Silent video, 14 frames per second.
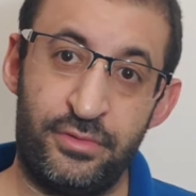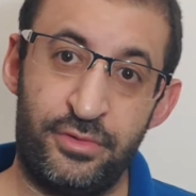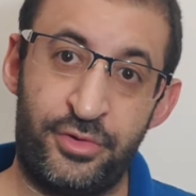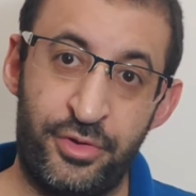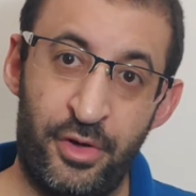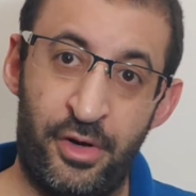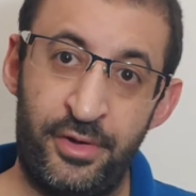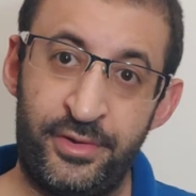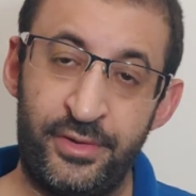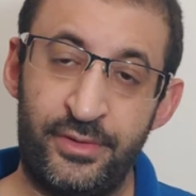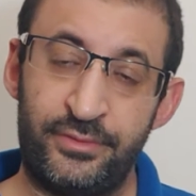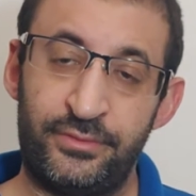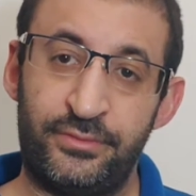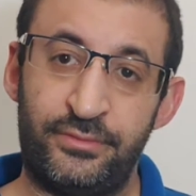Third
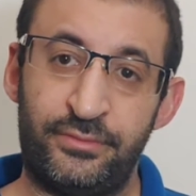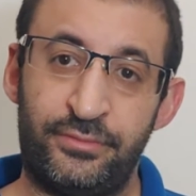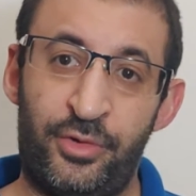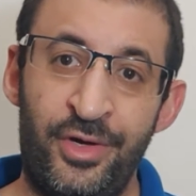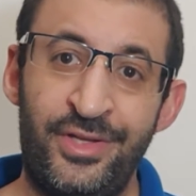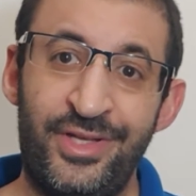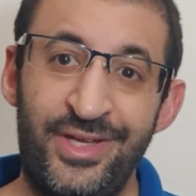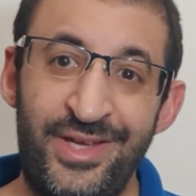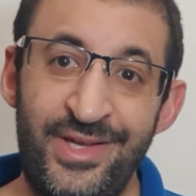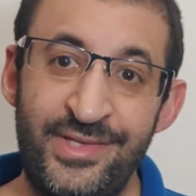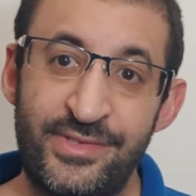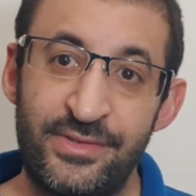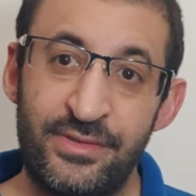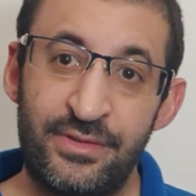point
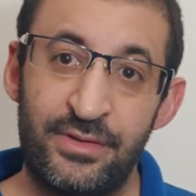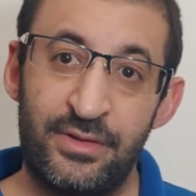is,